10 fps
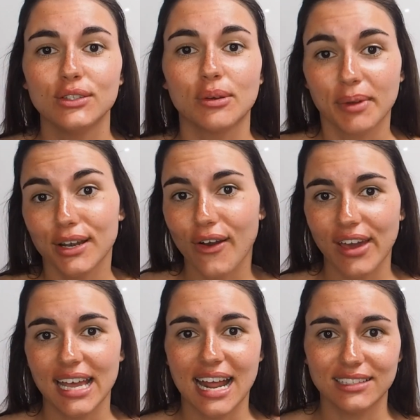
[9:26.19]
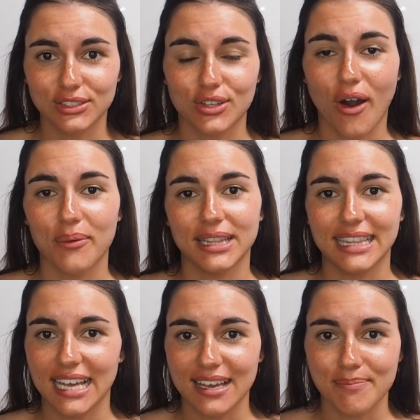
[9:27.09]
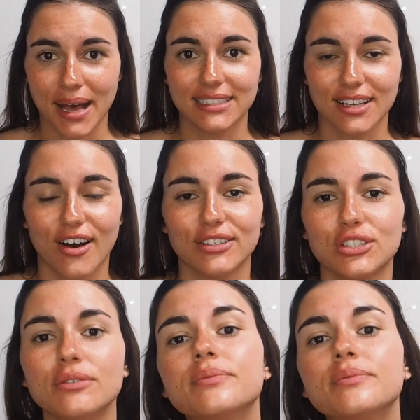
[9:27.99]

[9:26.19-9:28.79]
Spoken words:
So I'm going to go in and start with the massage.